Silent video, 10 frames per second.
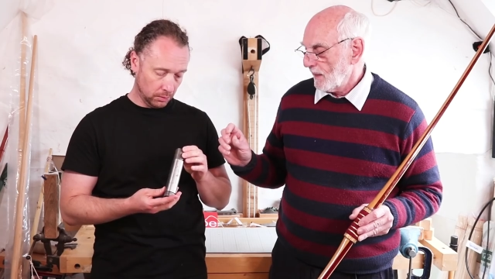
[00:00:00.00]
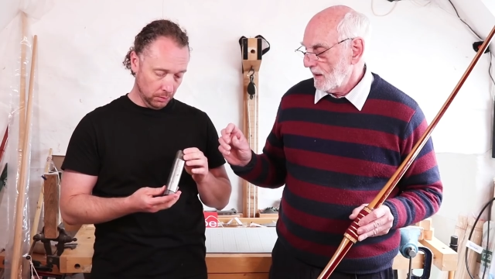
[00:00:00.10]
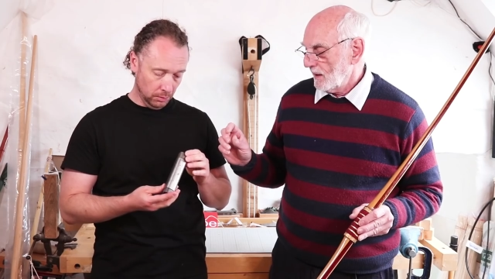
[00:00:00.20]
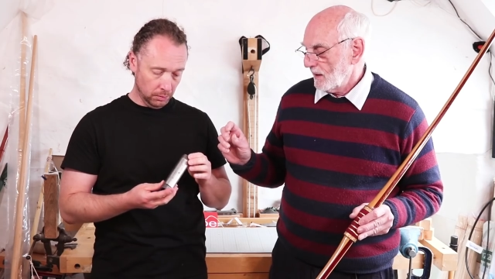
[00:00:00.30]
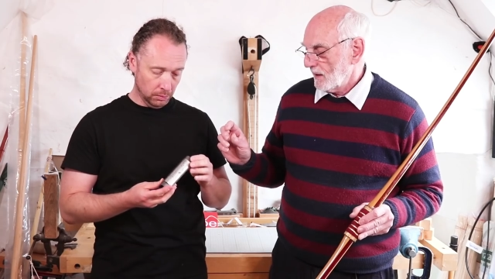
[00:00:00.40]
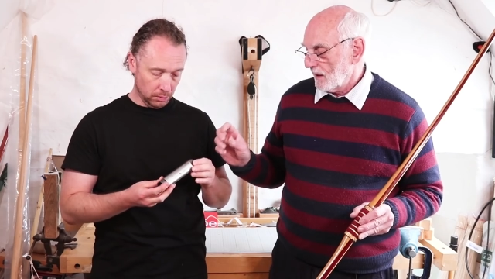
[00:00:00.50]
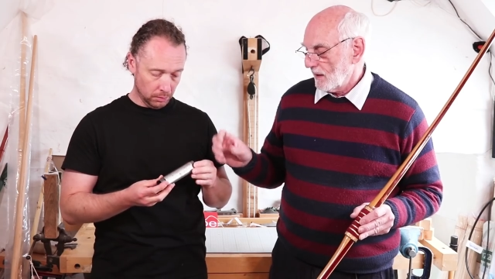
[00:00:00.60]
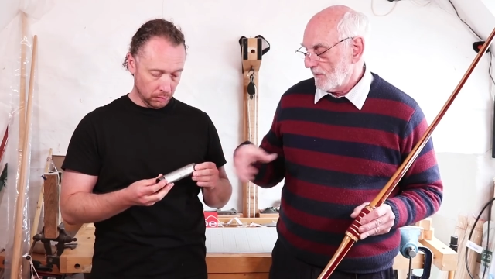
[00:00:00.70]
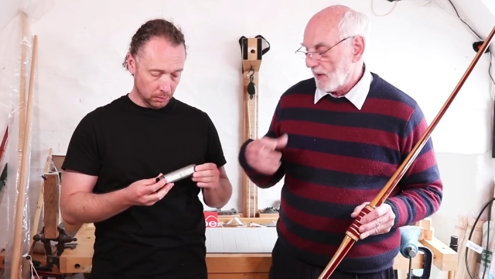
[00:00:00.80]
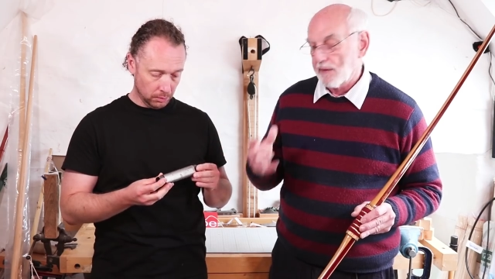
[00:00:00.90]
Speaker 1: Mm.
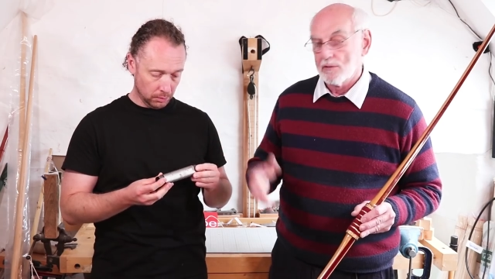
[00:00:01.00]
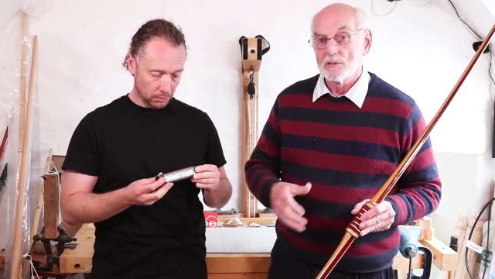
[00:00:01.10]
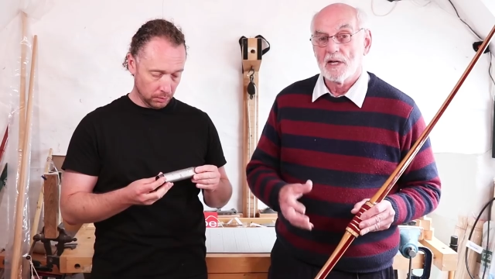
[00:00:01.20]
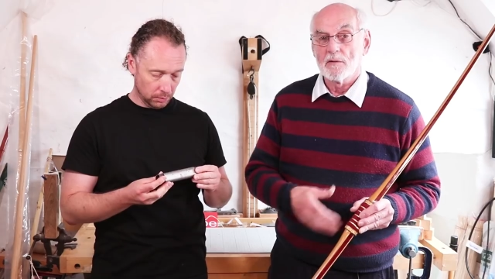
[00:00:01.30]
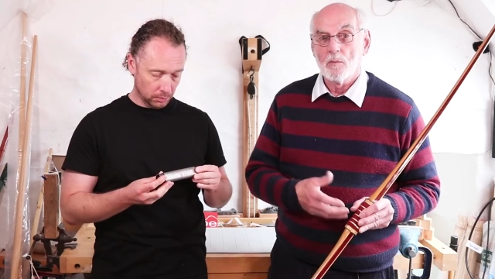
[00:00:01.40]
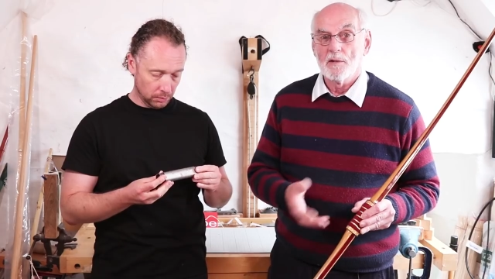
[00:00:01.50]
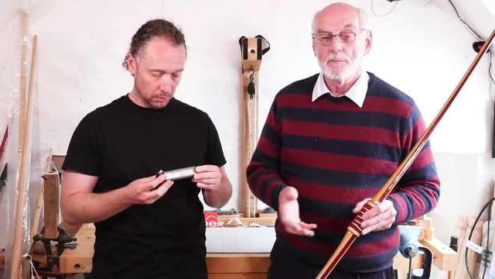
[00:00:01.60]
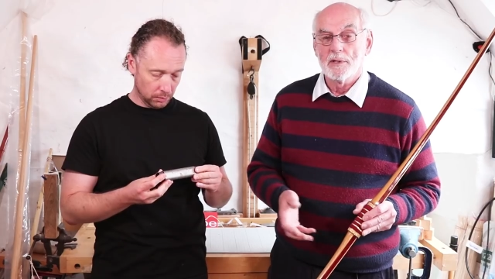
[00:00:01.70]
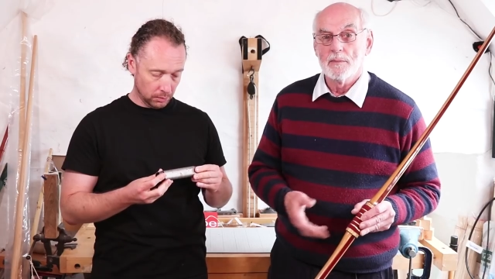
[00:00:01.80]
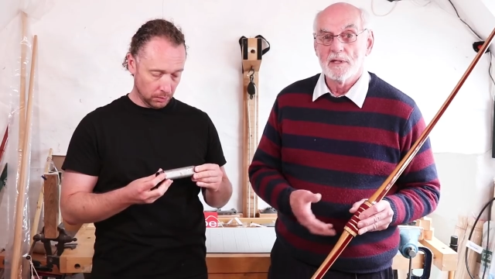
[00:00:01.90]
Uh, arrow dike one
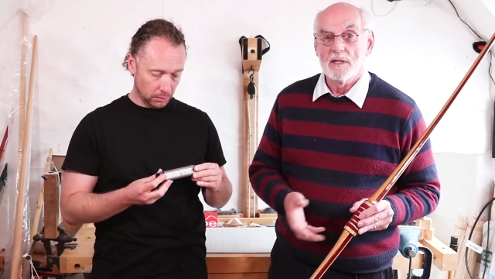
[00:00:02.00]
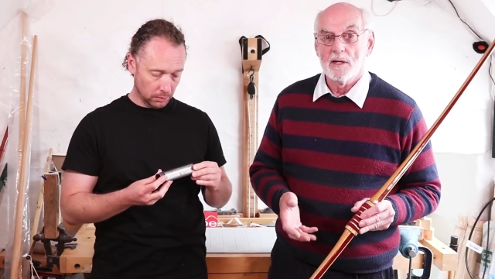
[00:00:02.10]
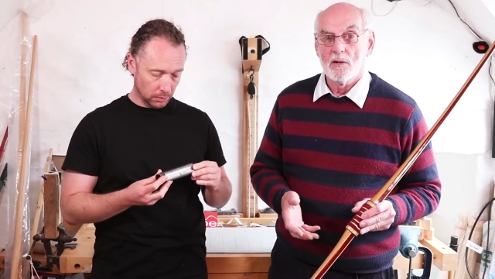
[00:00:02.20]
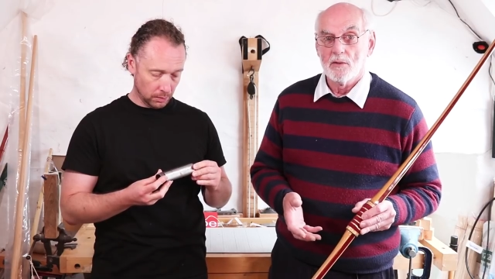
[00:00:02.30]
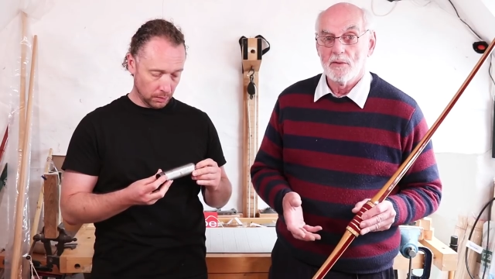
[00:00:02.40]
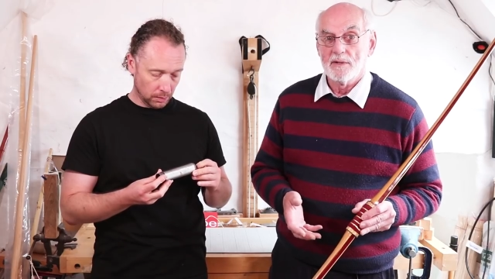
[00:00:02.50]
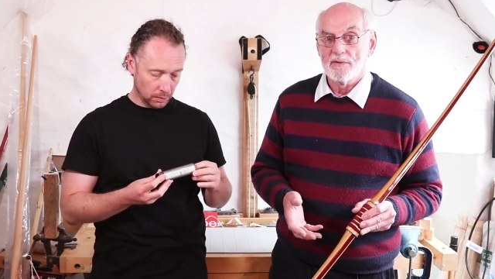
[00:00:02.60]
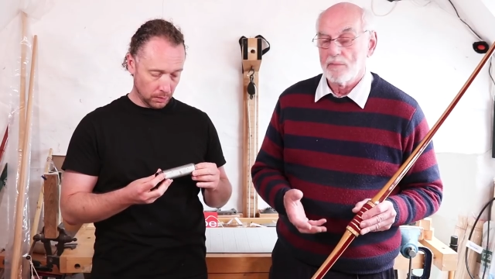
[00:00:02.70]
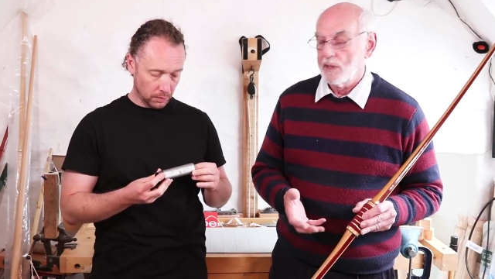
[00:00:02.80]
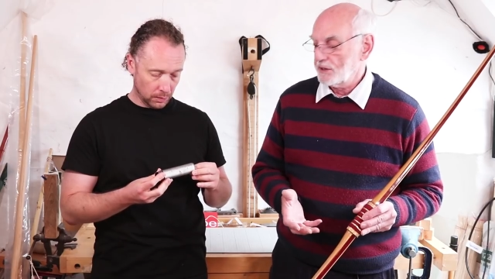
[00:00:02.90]
permanently on if
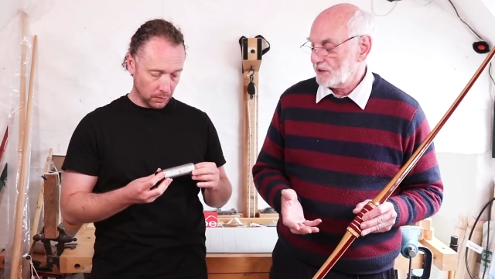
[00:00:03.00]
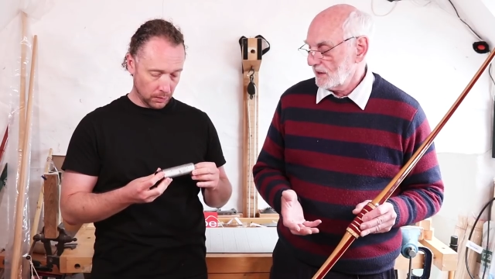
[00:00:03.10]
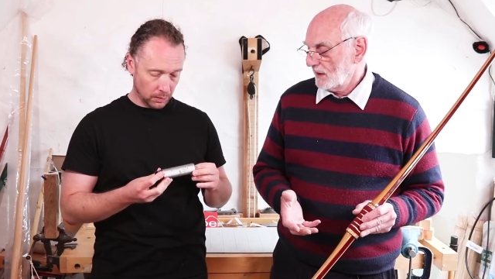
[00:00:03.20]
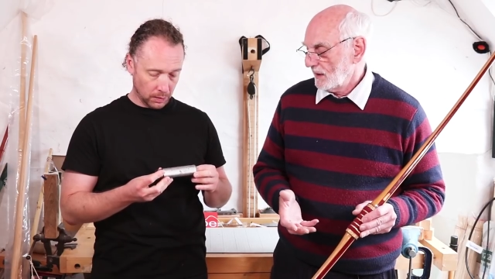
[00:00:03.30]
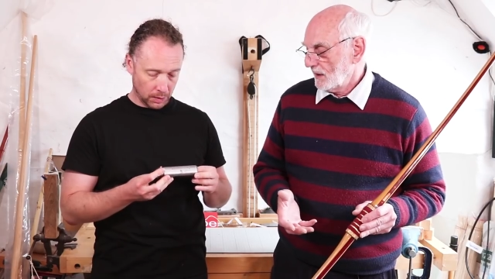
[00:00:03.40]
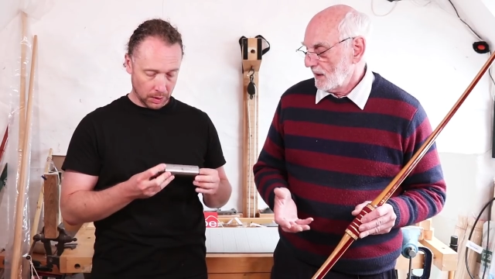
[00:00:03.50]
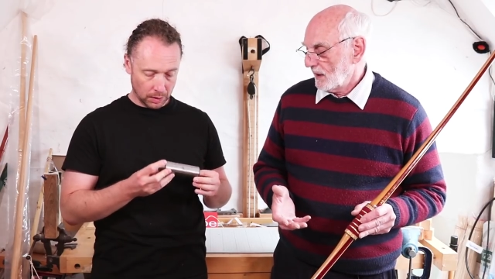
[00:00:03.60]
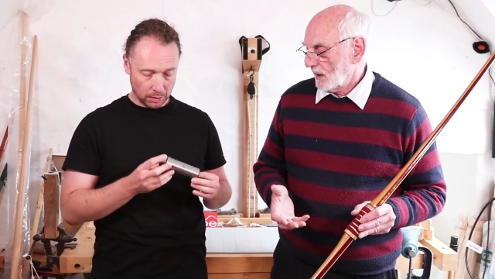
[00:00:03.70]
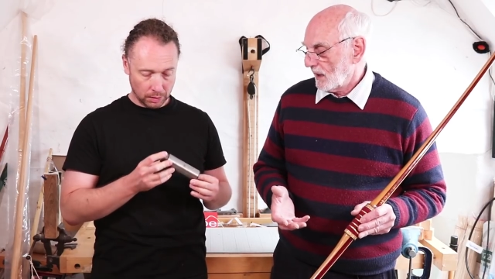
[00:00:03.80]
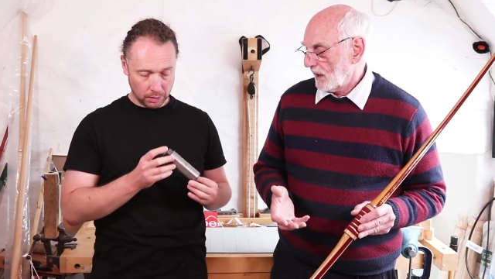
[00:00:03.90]
you wish,
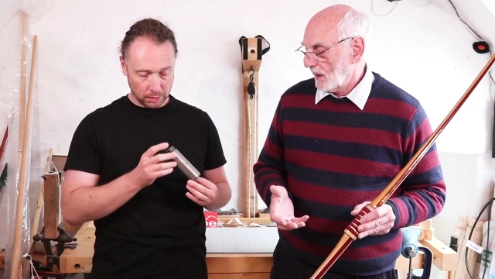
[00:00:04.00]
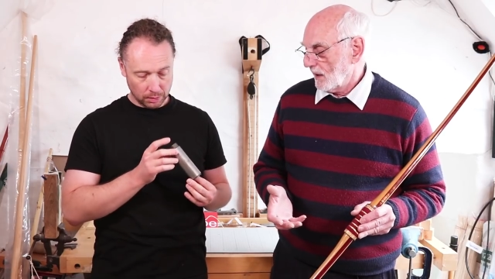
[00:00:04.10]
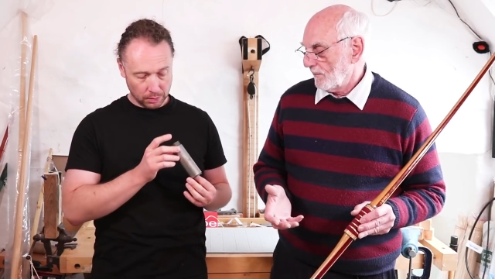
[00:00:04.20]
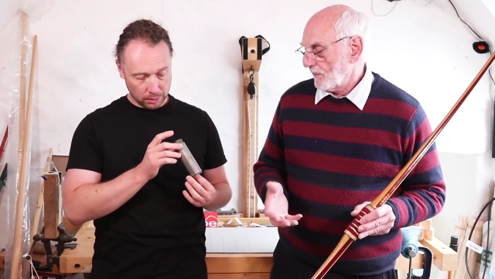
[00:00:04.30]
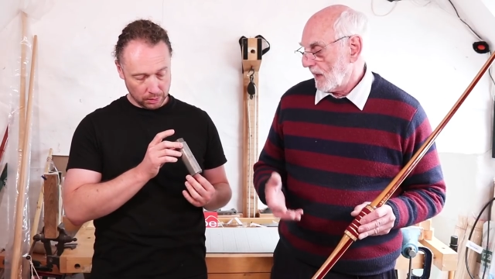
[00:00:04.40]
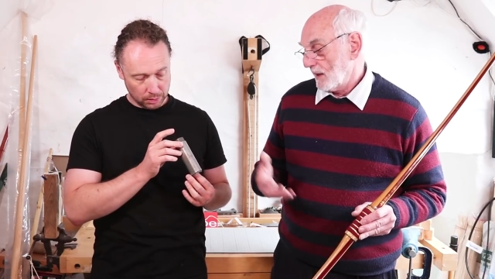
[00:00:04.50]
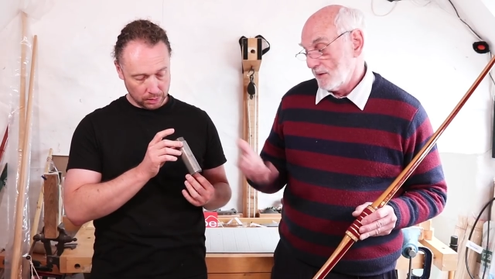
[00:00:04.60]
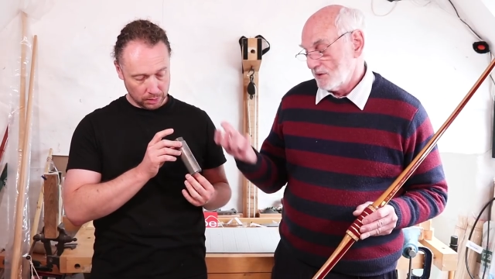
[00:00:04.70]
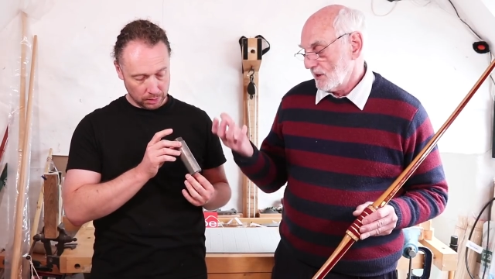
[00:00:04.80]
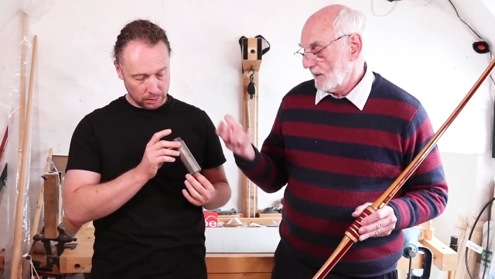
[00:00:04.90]
um,
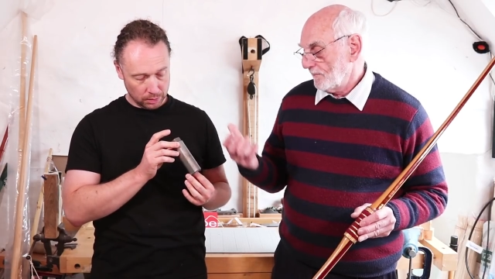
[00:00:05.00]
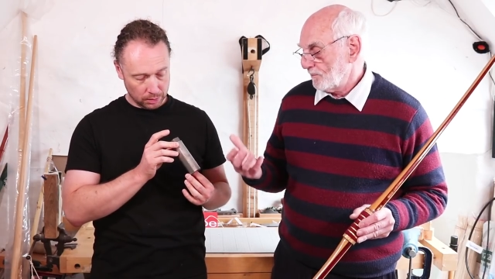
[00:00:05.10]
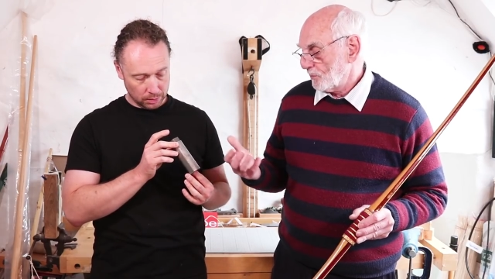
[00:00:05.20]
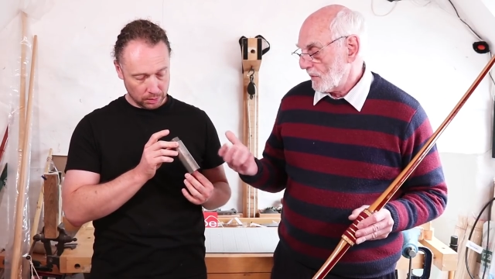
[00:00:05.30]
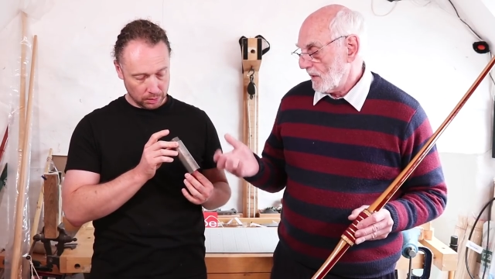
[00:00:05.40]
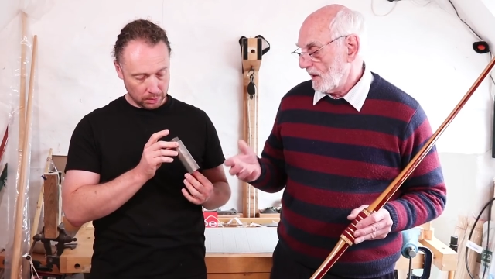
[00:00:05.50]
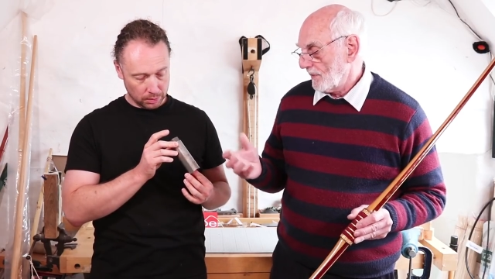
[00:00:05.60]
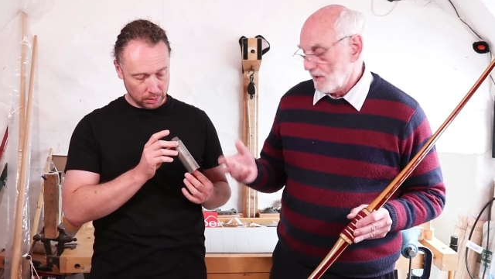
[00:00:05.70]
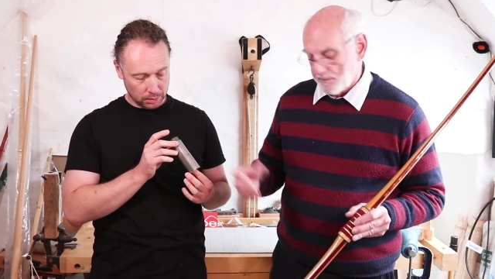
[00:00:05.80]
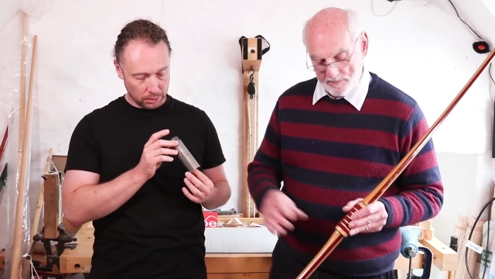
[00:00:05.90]
and um, the
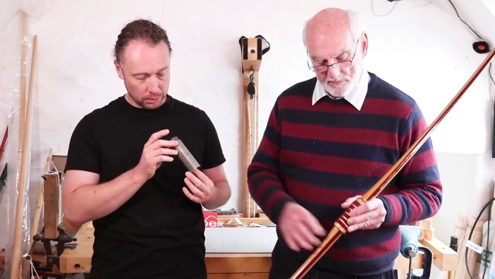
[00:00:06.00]
other